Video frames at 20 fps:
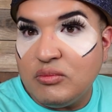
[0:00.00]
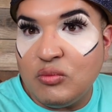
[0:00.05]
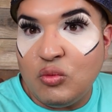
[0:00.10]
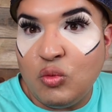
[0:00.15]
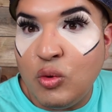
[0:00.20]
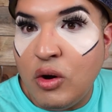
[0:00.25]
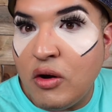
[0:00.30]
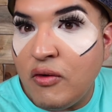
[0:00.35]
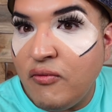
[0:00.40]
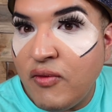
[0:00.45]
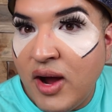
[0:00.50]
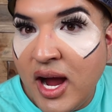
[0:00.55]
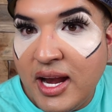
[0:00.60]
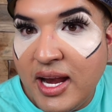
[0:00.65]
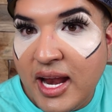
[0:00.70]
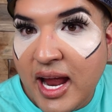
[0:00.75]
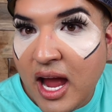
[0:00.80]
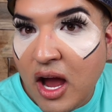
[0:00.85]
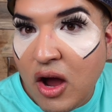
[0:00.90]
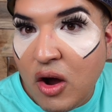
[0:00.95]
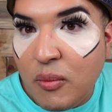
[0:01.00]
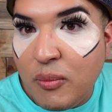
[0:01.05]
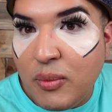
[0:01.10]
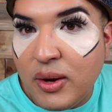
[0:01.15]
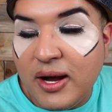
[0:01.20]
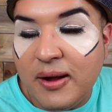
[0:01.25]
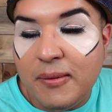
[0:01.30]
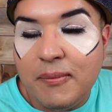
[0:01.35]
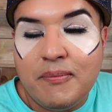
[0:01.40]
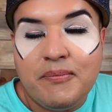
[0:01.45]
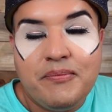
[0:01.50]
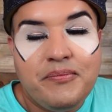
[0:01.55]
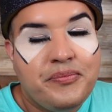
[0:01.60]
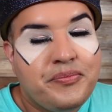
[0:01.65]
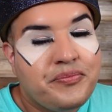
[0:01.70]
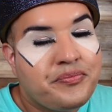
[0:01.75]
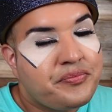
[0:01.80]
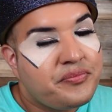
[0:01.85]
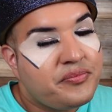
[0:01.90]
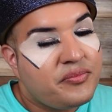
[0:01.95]
we'll find out, but
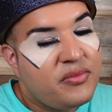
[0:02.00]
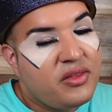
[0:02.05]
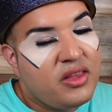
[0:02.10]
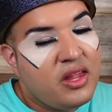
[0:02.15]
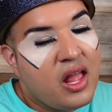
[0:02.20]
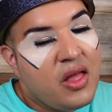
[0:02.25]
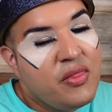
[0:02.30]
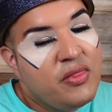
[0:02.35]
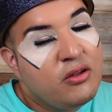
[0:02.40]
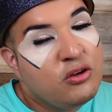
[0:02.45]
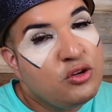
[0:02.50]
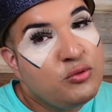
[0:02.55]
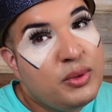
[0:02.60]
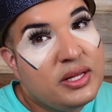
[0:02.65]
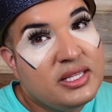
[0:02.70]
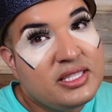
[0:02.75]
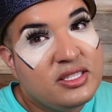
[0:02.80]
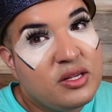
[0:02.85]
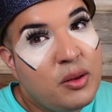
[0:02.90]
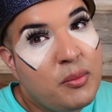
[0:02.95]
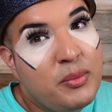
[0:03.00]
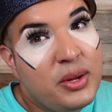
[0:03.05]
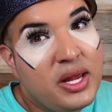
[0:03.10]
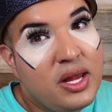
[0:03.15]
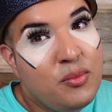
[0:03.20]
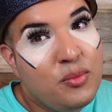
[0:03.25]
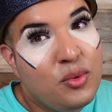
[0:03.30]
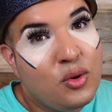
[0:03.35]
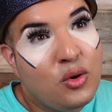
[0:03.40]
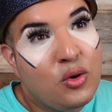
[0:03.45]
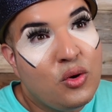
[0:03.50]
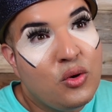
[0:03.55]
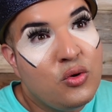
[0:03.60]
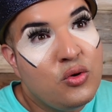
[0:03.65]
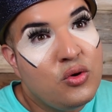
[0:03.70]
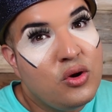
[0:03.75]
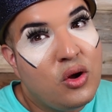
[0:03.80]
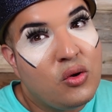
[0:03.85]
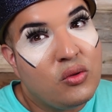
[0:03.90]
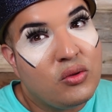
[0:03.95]
there's been some people
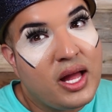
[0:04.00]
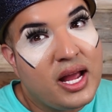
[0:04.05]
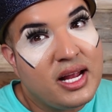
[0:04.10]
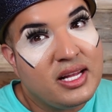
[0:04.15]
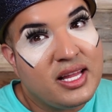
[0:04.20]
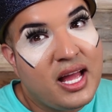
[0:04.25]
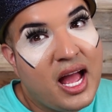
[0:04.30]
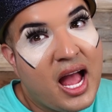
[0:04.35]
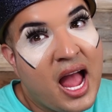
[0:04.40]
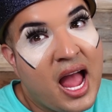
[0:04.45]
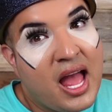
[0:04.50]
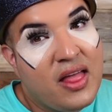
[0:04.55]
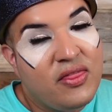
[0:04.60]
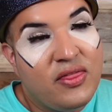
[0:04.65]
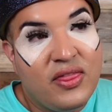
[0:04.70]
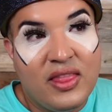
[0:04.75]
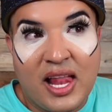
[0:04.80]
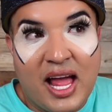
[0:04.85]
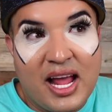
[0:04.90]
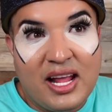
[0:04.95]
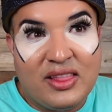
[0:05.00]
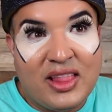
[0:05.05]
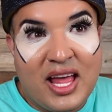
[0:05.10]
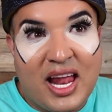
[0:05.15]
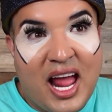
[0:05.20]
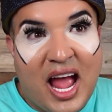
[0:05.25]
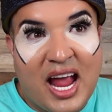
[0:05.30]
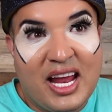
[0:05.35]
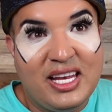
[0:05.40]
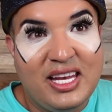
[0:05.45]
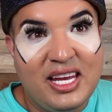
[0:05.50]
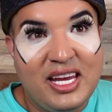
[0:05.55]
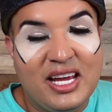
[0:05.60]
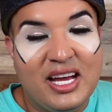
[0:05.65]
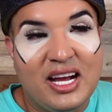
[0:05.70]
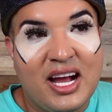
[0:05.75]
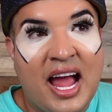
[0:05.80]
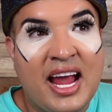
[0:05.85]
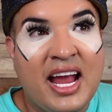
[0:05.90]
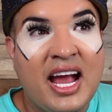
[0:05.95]
who don't like that like that
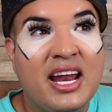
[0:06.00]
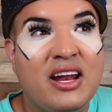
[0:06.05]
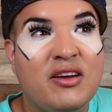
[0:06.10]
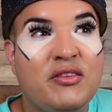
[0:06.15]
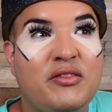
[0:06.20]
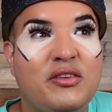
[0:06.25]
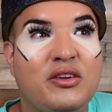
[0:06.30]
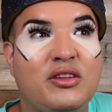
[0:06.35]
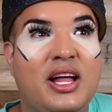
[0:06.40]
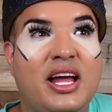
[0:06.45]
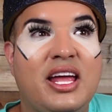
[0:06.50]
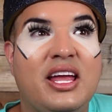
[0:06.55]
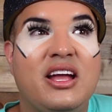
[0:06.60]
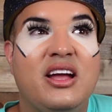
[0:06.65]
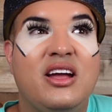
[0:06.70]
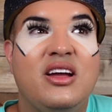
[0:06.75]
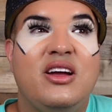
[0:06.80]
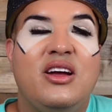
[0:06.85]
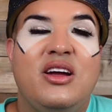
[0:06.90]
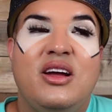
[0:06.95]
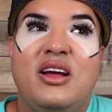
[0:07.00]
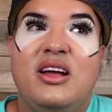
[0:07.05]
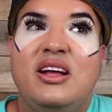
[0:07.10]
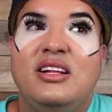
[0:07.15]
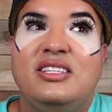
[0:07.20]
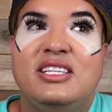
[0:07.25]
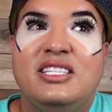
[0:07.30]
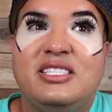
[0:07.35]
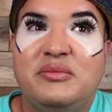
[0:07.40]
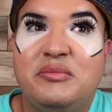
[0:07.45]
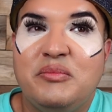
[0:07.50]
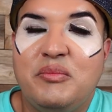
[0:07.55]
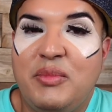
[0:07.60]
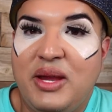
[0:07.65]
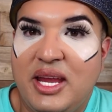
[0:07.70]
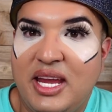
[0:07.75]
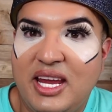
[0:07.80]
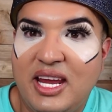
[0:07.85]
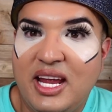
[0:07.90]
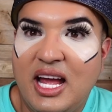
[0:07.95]
idea. I kind of feel like just
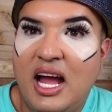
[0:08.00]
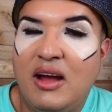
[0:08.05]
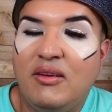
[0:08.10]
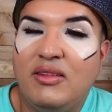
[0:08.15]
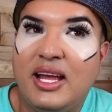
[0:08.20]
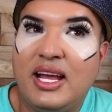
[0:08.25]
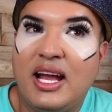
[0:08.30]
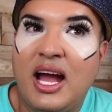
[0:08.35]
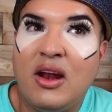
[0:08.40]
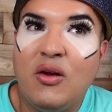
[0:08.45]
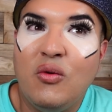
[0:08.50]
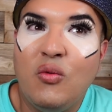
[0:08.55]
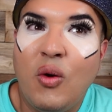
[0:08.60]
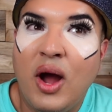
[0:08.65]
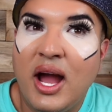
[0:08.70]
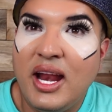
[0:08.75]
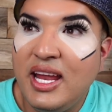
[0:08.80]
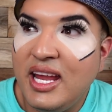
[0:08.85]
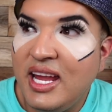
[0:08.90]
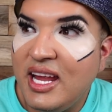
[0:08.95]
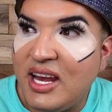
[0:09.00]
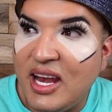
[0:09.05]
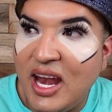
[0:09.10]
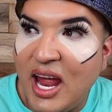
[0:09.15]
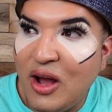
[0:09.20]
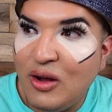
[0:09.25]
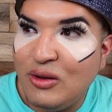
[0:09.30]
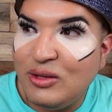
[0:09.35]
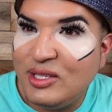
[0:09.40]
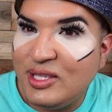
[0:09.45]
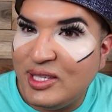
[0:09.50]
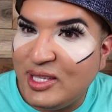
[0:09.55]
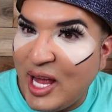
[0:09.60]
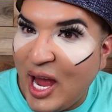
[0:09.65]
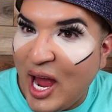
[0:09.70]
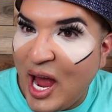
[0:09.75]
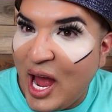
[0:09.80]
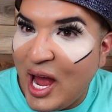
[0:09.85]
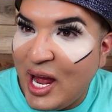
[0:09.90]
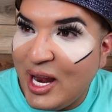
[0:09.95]
me. I am like I don't. Why did he announce
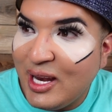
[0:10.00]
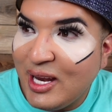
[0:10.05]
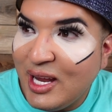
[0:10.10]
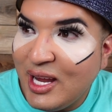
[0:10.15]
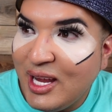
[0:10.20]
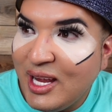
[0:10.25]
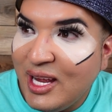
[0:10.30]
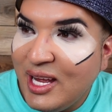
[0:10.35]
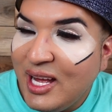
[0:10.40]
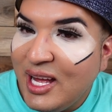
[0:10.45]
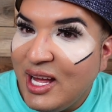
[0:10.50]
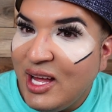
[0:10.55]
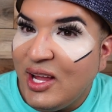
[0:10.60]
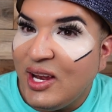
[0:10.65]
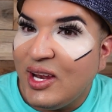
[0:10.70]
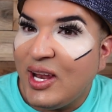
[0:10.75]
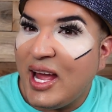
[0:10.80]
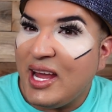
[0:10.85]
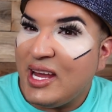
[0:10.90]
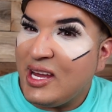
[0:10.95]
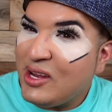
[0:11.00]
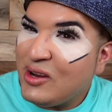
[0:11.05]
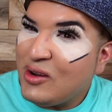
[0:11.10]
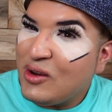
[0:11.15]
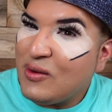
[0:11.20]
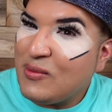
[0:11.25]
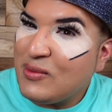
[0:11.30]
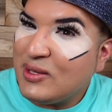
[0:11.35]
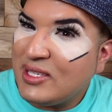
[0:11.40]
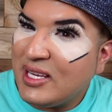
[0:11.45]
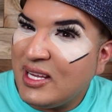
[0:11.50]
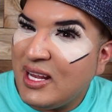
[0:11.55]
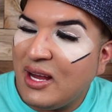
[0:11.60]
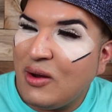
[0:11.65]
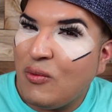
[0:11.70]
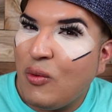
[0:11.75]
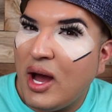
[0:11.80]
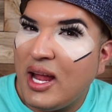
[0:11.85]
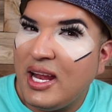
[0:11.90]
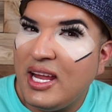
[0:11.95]
that? Like, you know what I'm saying?
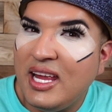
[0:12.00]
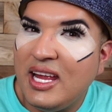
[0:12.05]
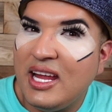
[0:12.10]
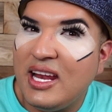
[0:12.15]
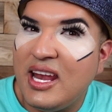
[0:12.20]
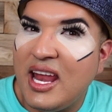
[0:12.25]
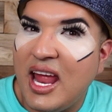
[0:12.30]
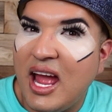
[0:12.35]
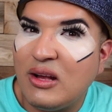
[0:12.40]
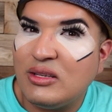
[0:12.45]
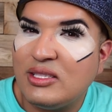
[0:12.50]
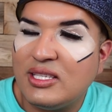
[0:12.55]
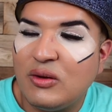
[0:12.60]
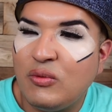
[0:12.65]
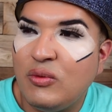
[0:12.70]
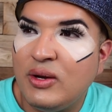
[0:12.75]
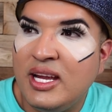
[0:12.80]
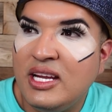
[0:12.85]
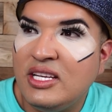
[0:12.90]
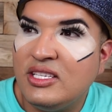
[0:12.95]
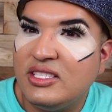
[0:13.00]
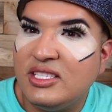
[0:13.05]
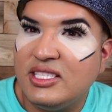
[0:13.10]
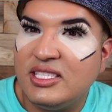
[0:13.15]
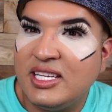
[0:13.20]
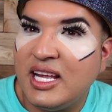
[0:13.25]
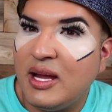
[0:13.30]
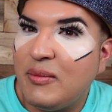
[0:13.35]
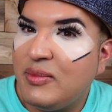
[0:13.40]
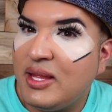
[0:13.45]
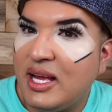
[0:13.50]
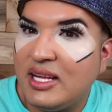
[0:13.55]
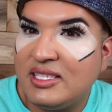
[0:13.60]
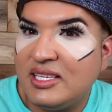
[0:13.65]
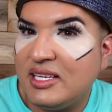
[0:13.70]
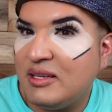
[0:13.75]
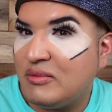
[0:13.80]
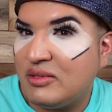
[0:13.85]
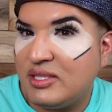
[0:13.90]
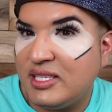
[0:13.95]
Like, why did he announce that? Well, he should have just kept that
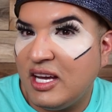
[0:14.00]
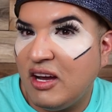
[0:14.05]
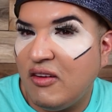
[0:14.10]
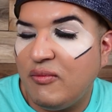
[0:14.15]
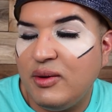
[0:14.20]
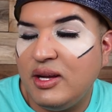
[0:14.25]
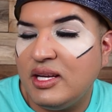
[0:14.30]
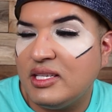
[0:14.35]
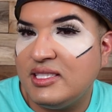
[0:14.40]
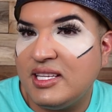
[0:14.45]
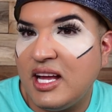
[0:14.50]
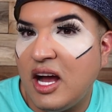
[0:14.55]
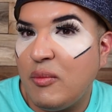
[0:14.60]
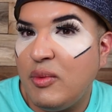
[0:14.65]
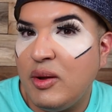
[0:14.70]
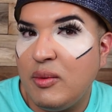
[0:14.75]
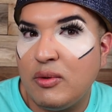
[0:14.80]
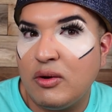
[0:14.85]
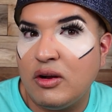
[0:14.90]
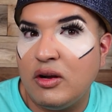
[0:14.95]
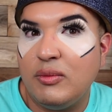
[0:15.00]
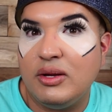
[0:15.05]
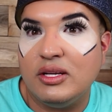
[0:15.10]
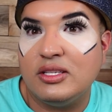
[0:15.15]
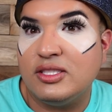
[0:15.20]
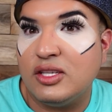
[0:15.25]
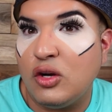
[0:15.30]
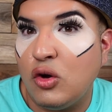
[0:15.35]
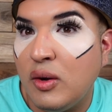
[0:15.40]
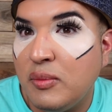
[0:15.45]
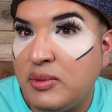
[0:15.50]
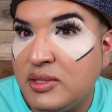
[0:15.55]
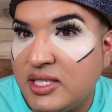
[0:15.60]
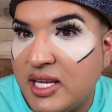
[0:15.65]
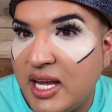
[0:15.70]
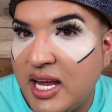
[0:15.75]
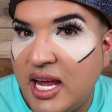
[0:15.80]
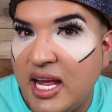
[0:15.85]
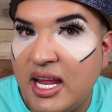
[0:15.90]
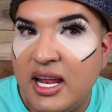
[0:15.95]
to himself because now people are going to be so
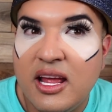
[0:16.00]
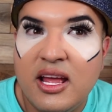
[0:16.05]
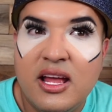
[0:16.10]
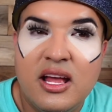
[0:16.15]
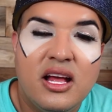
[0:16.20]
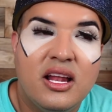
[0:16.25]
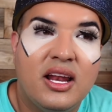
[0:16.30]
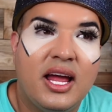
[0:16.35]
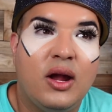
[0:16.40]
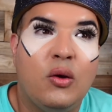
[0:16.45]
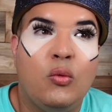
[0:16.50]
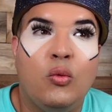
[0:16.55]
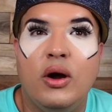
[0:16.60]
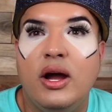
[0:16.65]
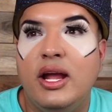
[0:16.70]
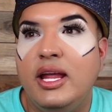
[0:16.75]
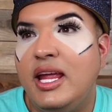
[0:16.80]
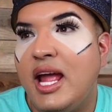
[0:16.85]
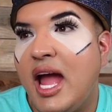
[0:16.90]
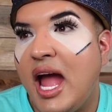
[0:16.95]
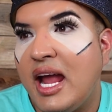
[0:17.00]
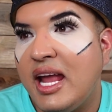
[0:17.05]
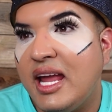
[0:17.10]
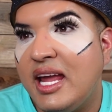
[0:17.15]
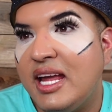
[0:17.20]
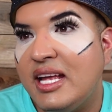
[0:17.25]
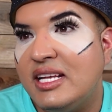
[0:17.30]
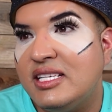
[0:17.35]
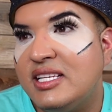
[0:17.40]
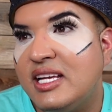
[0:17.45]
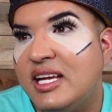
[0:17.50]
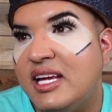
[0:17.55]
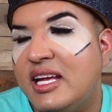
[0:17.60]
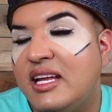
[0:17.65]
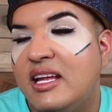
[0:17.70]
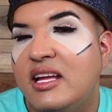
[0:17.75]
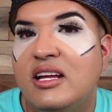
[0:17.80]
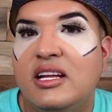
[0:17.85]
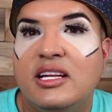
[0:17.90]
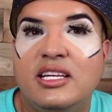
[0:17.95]
upset. Like, what yak is
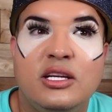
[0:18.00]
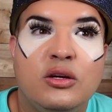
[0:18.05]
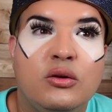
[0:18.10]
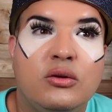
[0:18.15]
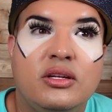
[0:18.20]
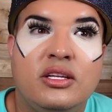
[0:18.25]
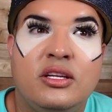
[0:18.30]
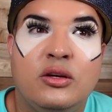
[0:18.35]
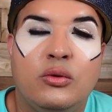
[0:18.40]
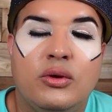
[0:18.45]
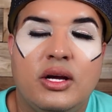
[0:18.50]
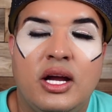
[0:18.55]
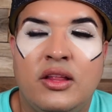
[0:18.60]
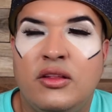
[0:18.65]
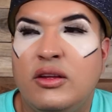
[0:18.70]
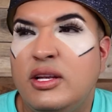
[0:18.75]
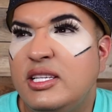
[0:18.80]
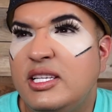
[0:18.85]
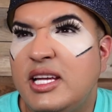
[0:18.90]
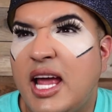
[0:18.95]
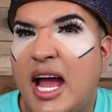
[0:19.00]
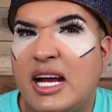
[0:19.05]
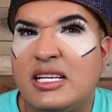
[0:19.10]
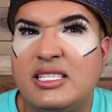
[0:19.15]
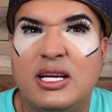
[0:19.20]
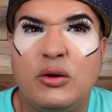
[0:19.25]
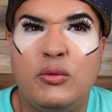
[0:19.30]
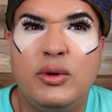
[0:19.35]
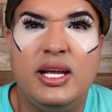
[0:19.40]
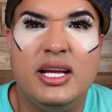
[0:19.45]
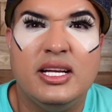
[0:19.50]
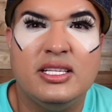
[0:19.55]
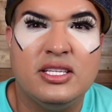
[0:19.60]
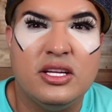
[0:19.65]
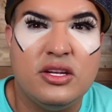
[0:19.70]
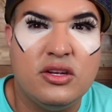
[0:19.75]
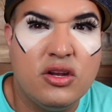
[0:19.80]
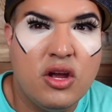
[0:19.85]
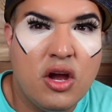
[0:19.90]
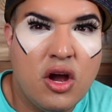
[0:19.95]
it? Do, do these yaks that we get
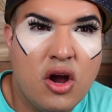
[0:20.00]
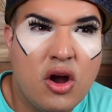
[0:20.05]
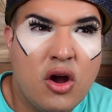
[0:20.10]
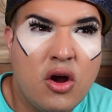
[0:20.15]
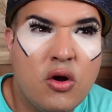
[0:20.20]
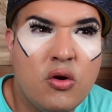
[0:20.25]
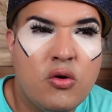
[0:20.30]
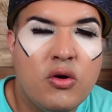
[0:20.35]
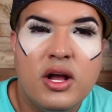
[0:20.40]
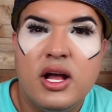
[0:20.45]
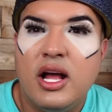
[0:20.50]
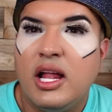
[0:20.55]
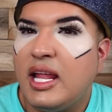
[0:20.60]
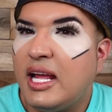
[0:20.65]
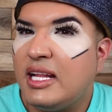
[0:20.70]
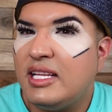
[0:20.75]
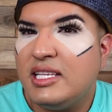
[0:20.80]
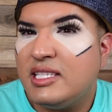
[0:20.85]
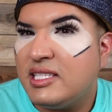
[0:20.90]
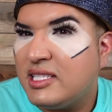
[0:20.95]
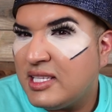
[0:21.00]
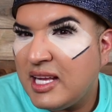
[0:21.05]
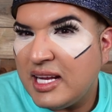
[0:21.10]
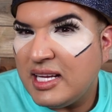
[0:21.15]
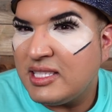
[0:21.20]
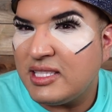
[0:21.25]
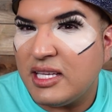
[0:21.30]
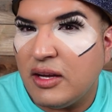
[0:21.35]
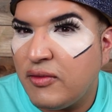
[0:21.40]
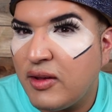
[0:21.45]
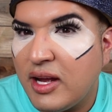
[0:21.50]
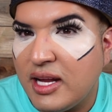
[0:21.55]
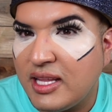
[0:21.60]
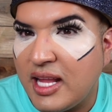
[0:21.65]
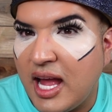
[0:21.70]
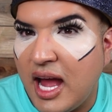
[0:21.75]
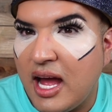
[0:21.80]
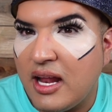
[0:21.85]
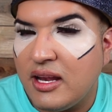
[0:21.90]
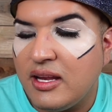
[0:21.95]
to know? Like, just, like, stuff like
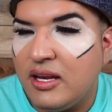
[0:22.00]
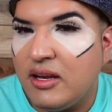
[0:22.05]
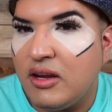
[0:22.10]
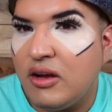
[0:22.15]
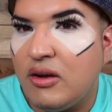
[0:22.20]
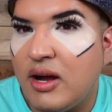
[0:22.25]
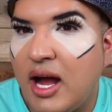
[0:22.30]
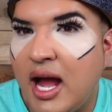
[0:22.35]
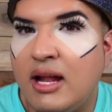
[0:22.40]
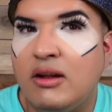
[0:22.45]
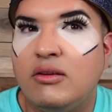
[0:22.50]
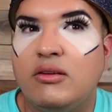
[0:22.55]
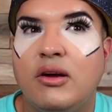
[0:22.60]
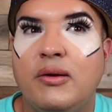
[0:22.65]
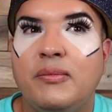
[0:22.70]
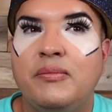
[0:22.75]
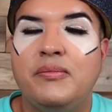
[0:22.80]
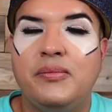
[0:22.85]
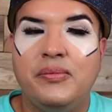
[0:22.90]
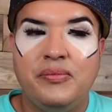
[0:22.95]
that, you know? I don't know.